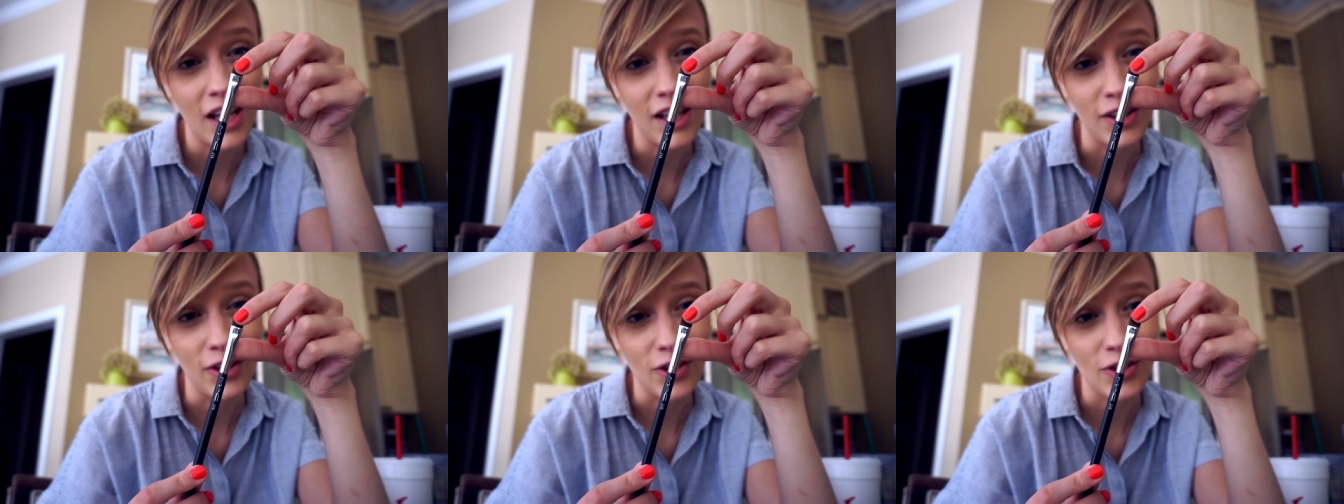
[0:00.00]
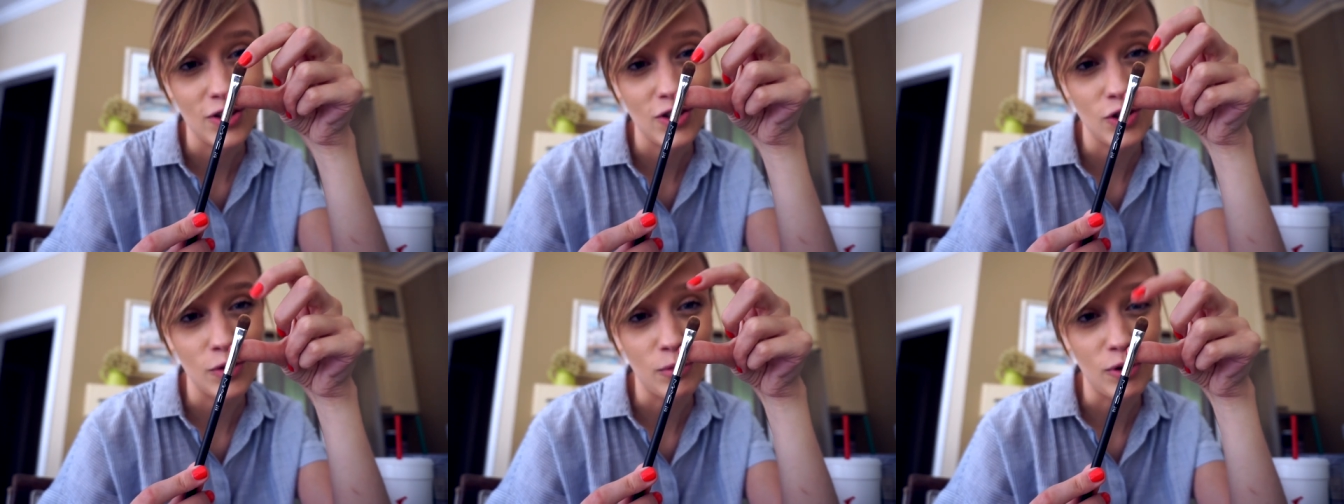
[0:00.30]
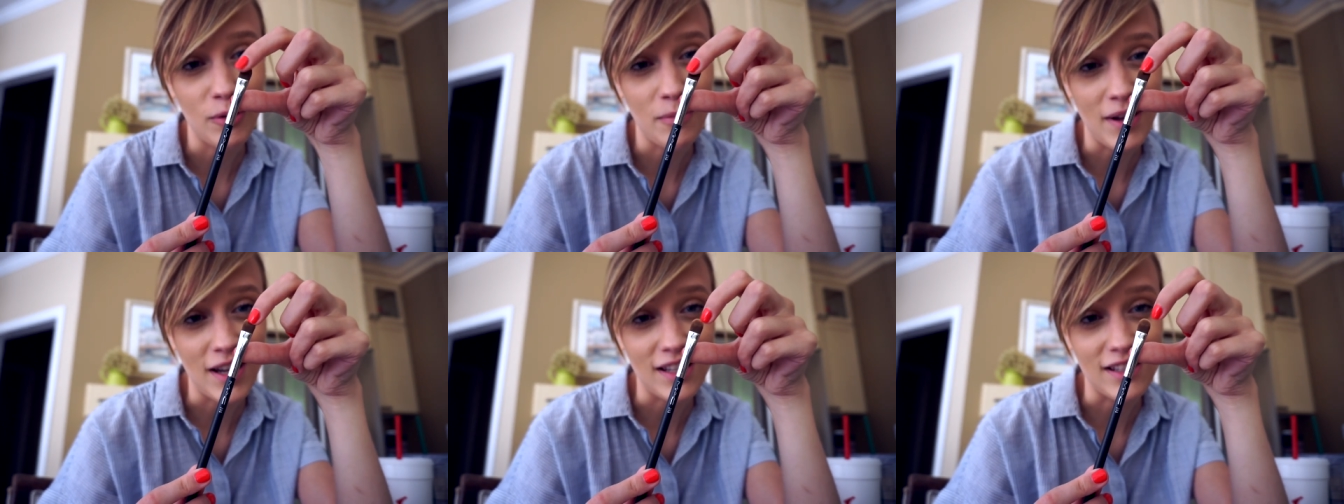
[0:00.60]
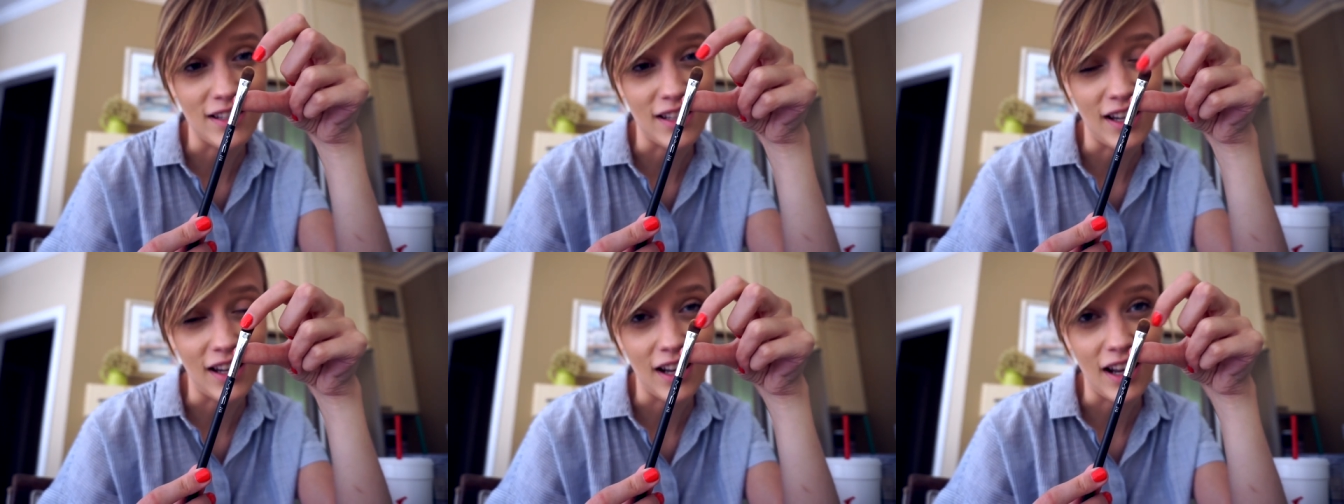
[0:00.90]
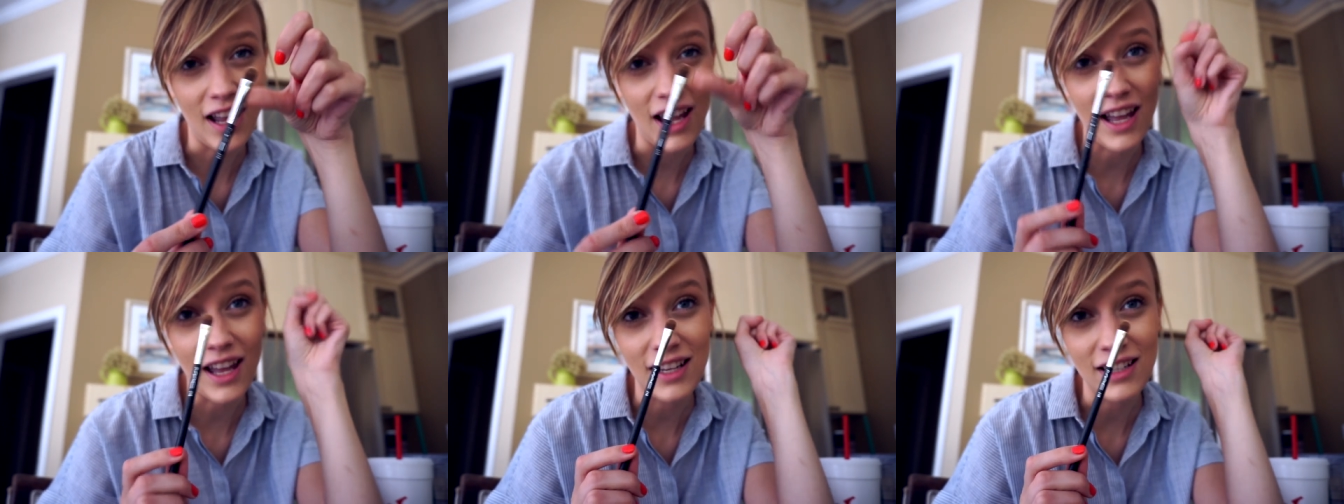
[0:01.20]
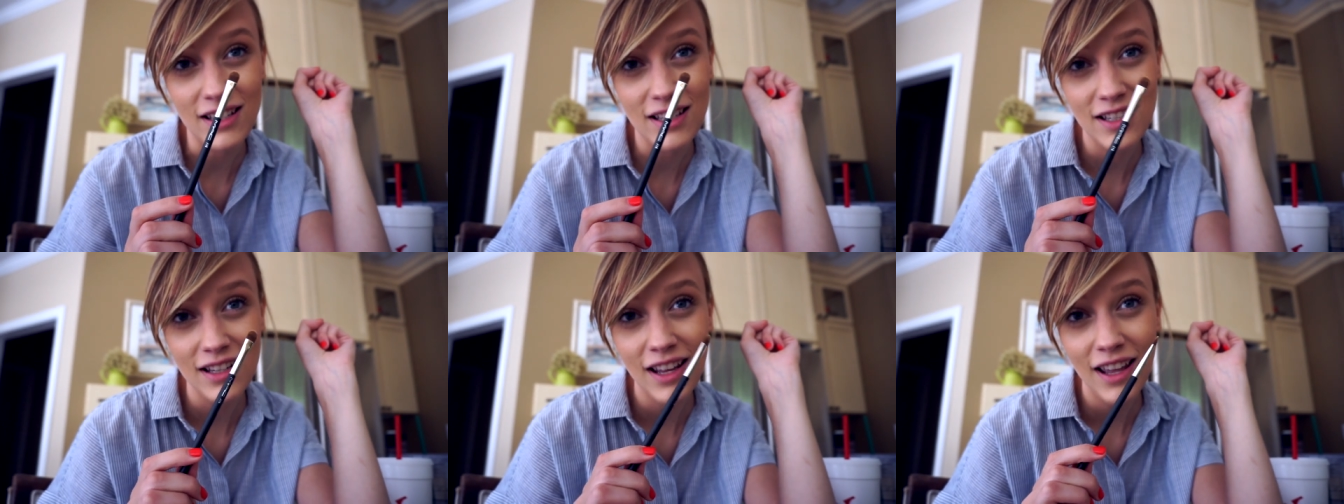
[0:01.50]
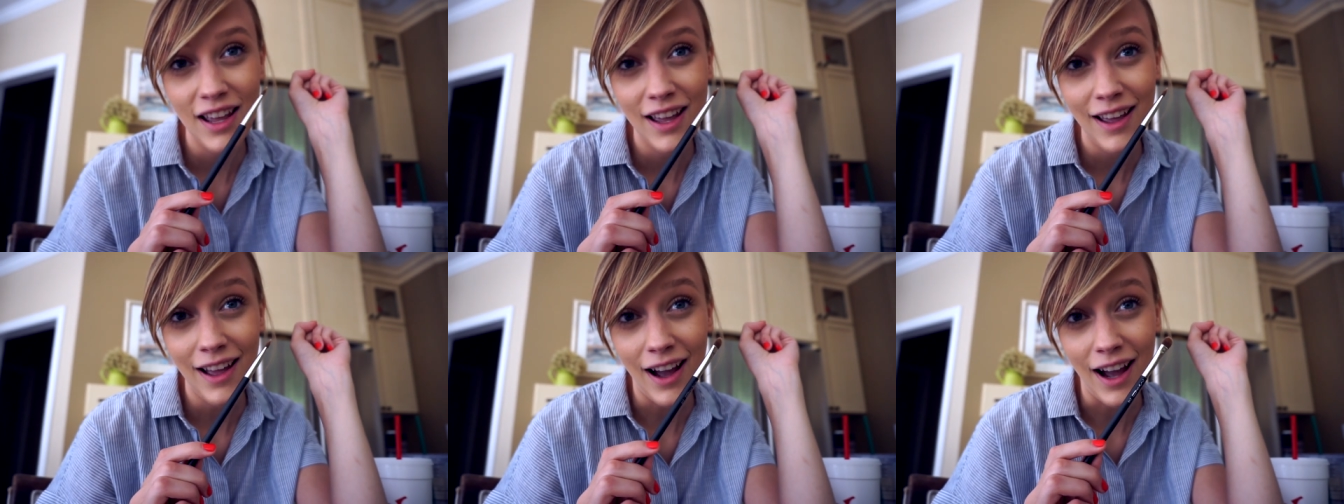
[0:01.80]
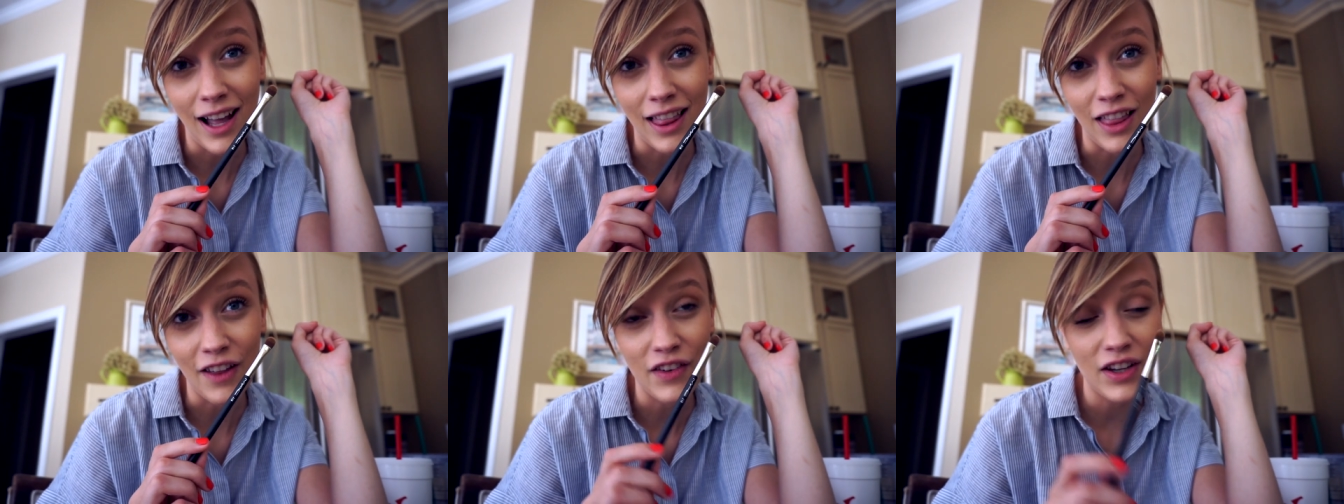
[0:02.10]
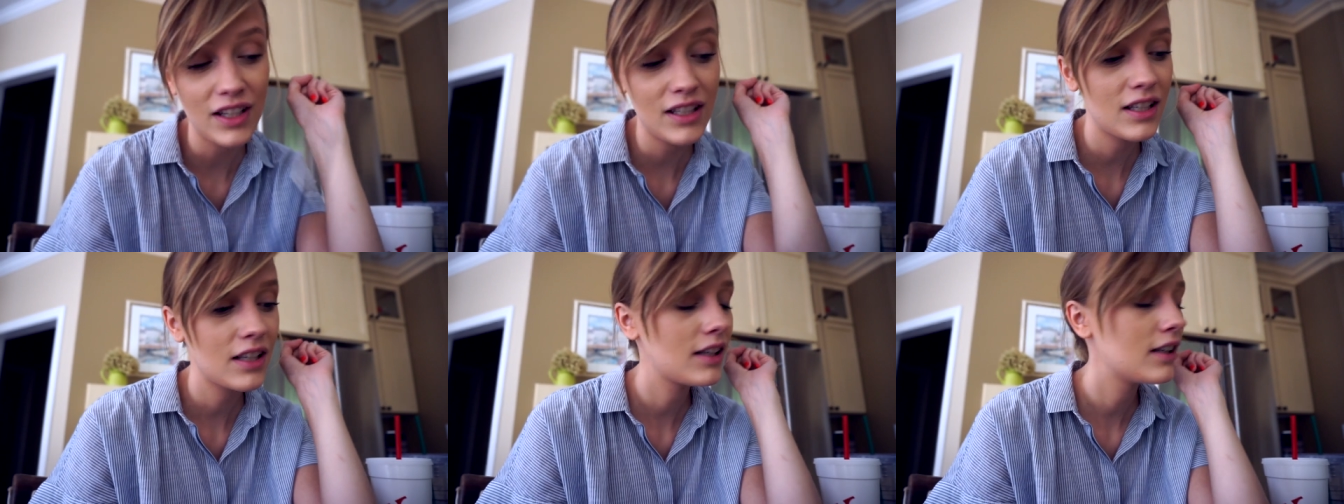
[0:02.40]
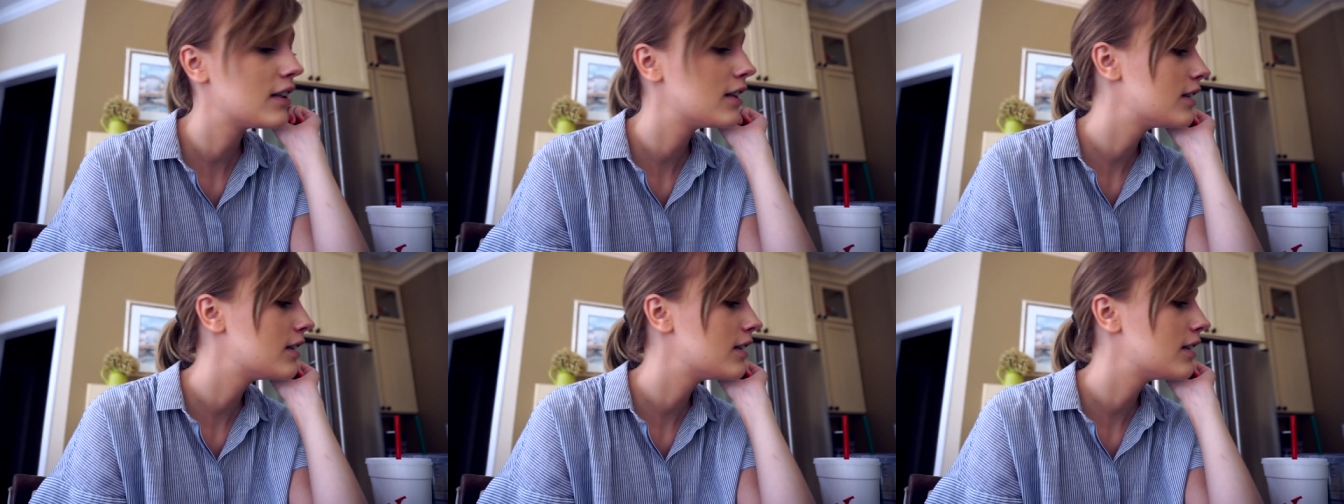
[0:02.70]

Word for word: and looks super amazing and I love it.